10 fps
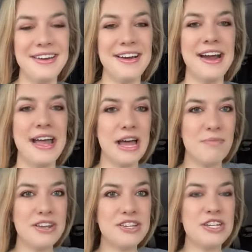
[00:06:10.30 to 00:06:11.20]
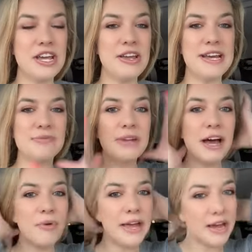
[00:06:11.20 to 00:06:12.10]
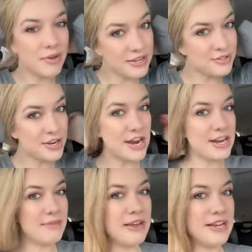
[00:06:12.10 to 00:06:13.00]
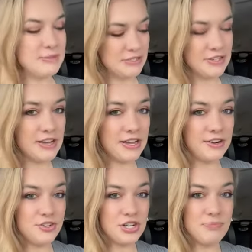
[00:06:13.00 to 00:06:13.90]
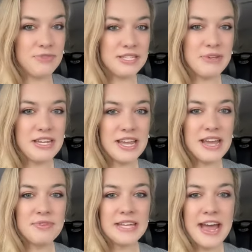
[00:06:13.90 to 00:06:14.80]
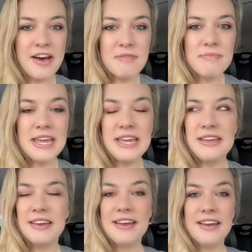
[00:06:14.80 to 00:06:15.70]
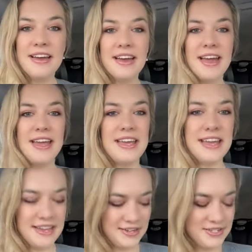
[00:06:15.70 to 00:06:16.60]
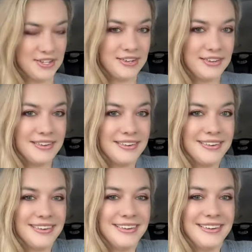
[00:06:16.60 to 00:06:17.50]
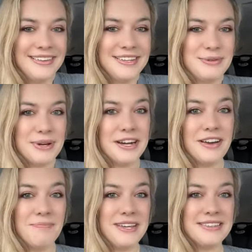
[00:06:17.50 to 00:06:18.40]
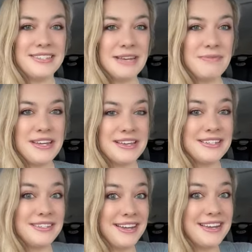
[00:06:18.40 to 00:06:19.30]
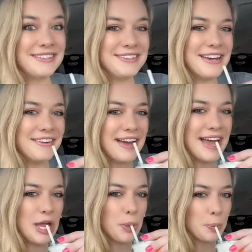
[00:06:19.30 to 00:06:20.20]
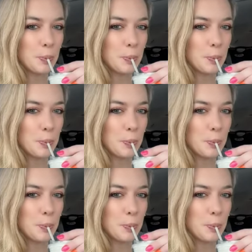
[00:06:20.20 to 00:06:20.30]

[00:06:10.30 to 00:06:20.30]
right, I'm gonna show you guys what I went. I went to Target. My husband's going on a trip this weekend without me, and the Twitter of me and Sammy is good, right?